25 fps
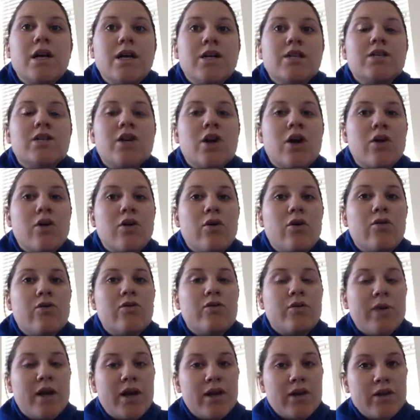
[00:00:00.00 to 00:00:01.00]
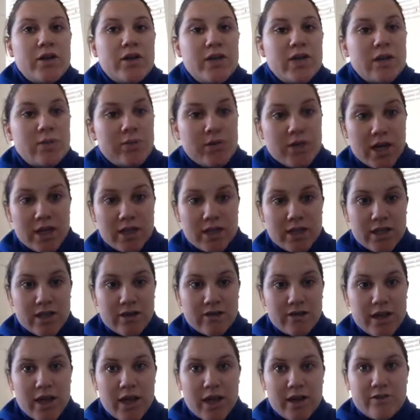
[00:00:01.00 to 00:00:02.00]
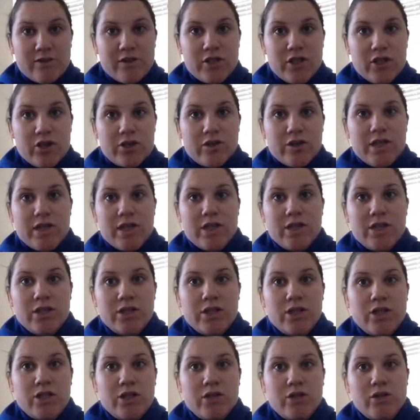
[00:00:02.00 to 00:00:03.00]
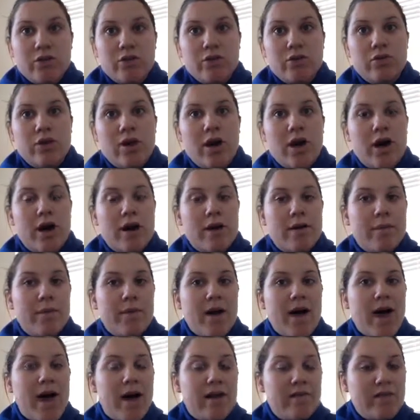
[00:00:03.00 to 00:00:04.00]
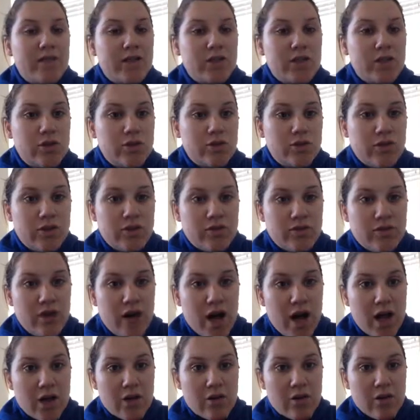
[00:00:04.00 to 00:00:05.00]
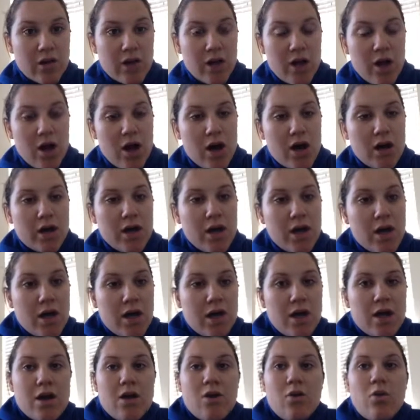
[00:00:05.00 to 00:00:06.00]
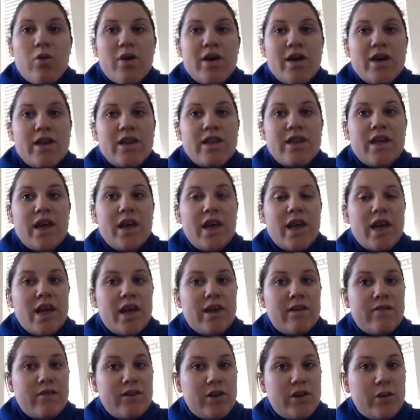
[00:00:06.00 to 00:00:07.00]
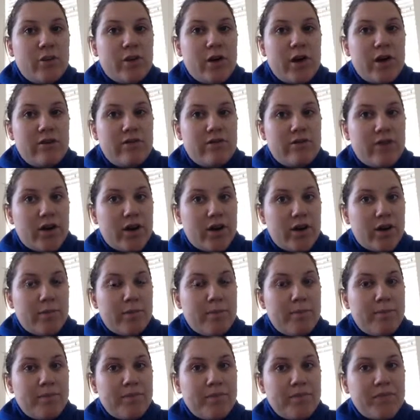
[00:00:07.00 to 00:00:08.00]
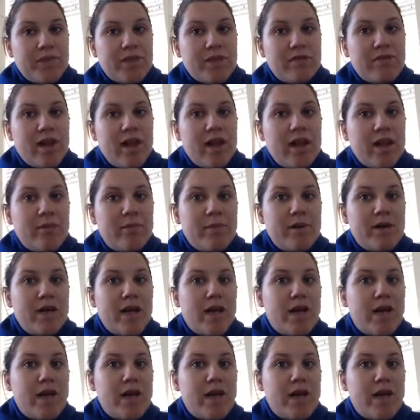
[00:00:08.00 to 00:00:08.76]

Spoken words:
So for my learning objectives, I've chosen to have the students follow along with if you were a verb, develop an